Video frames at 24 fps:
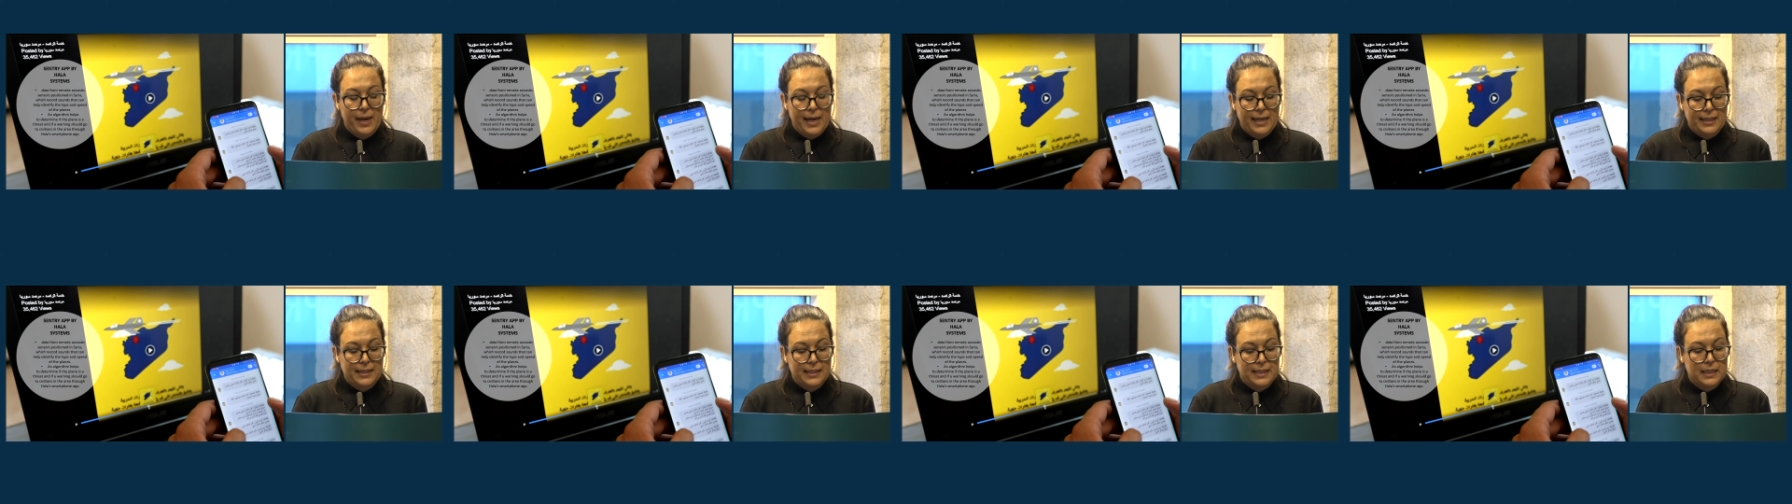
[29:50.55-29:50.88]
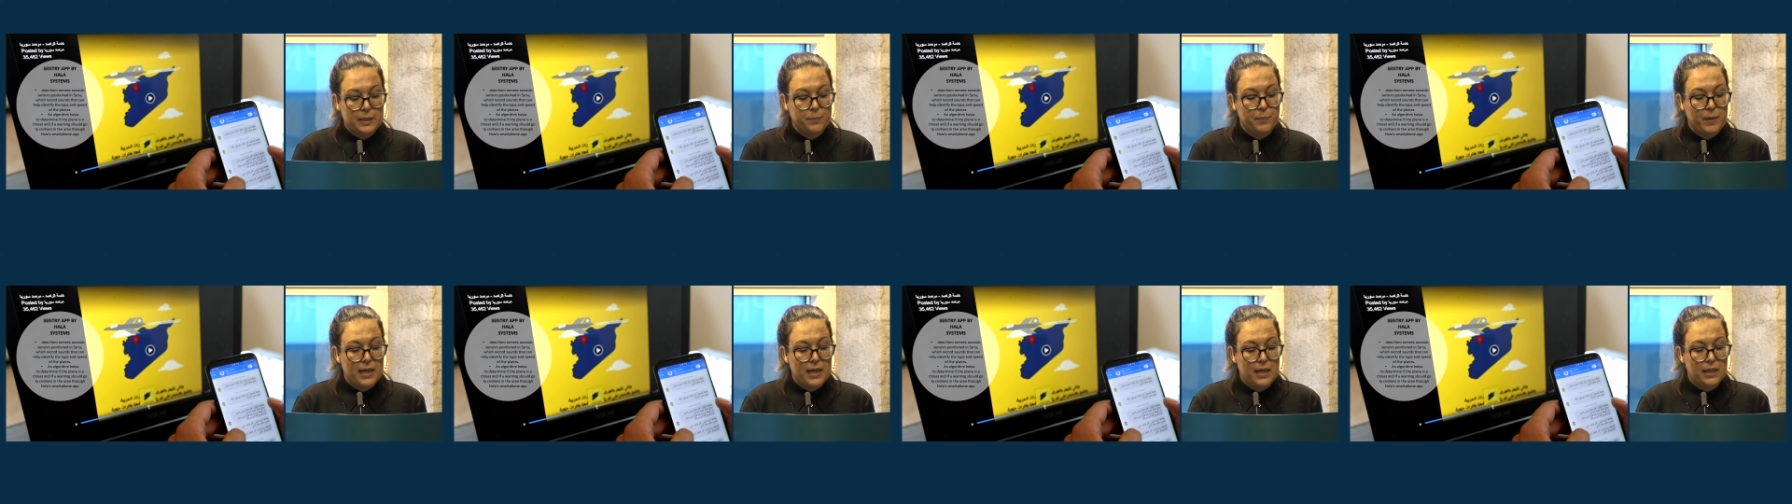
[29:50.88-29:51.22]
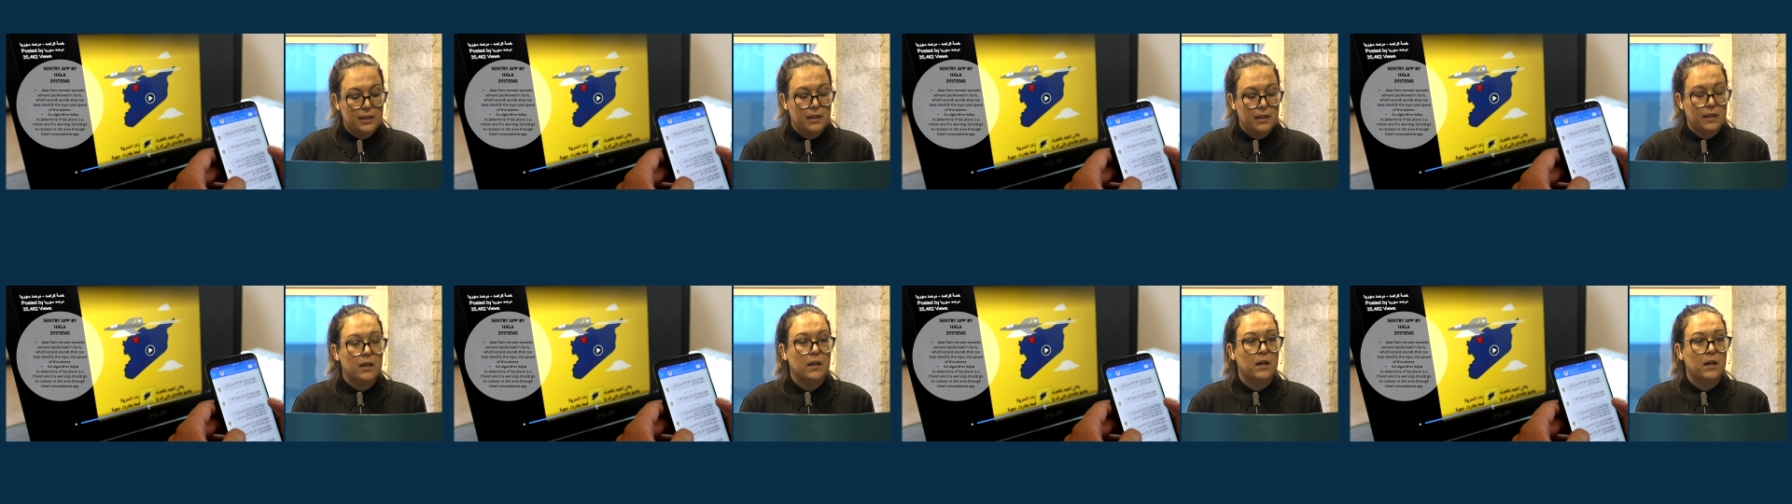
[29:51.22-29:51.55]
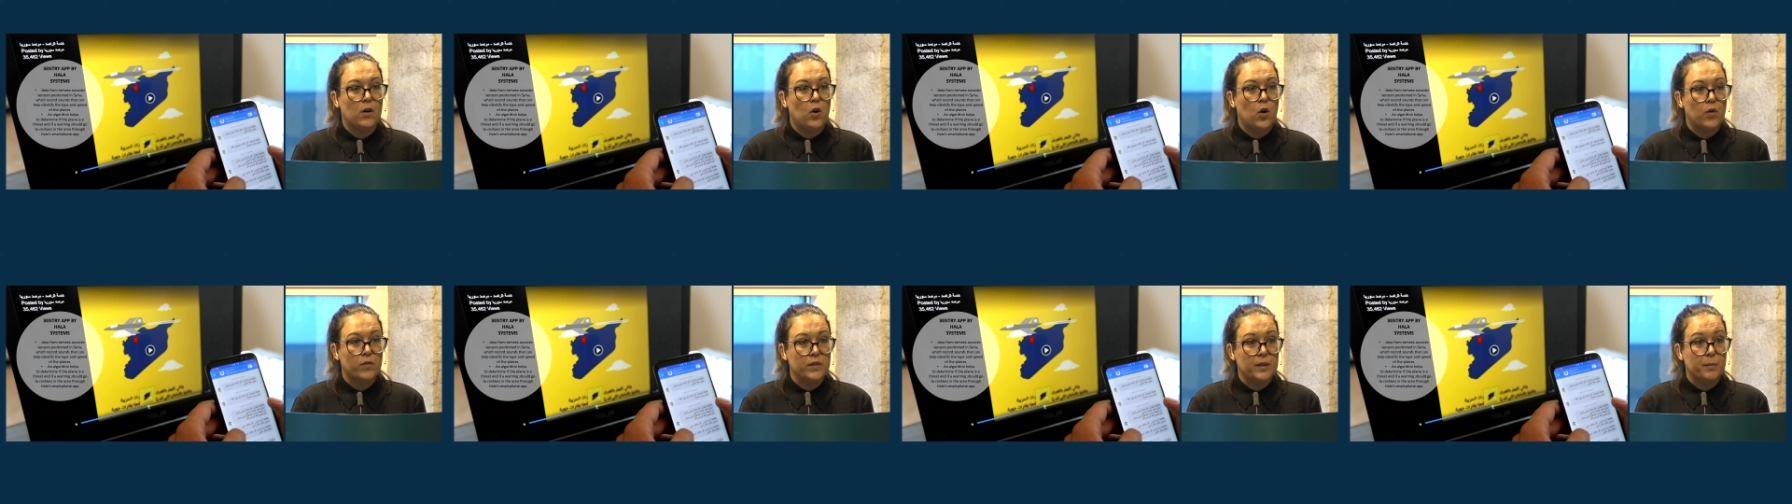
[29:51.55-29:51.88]
and speed uh,
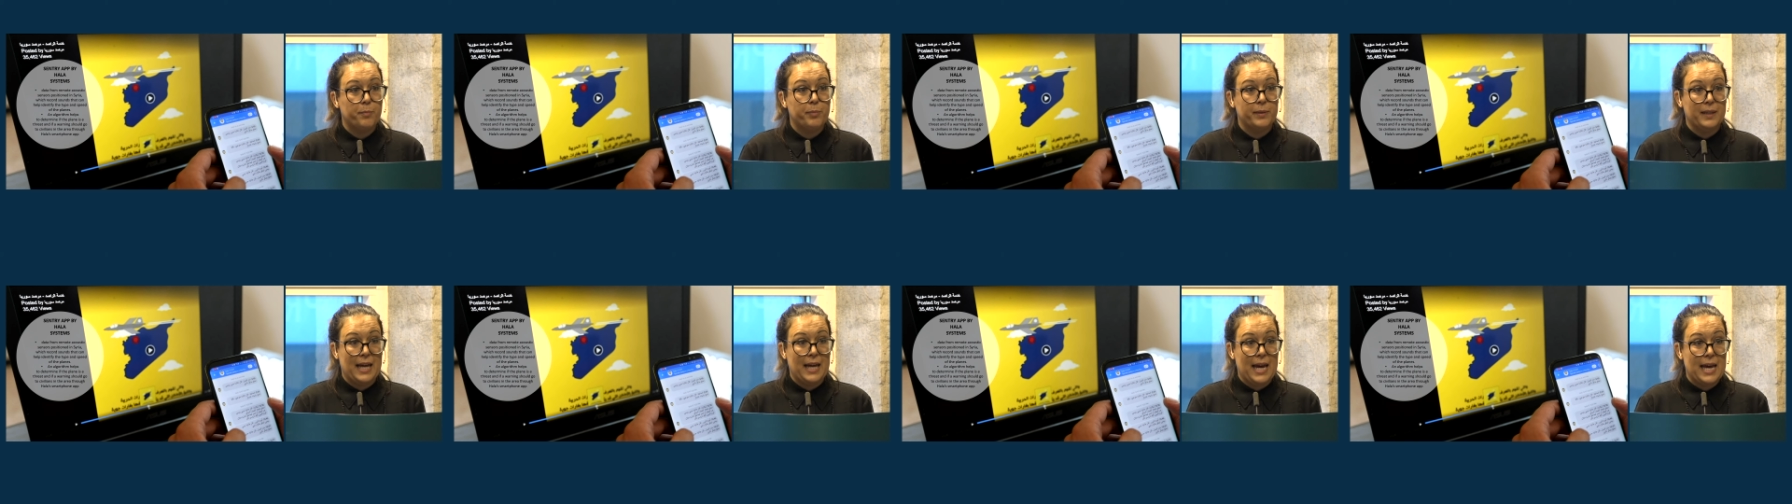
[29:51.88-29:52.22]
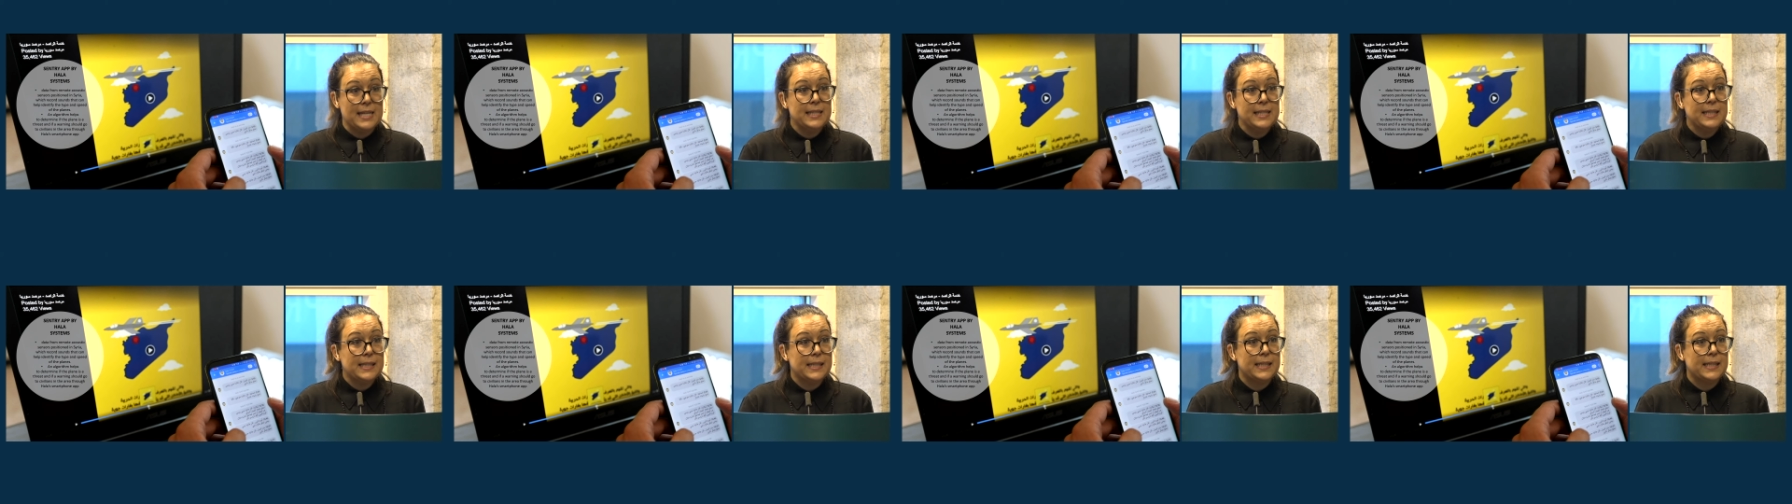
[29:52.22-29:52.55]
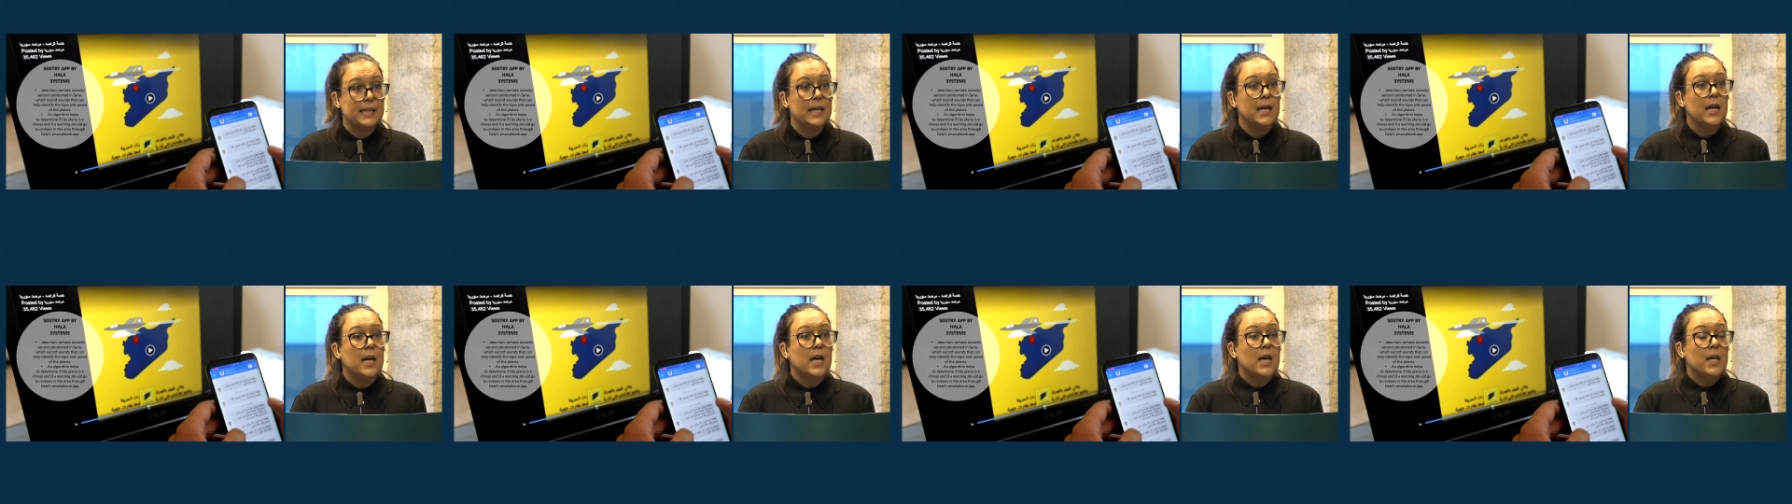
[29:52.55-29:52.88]
of the planes.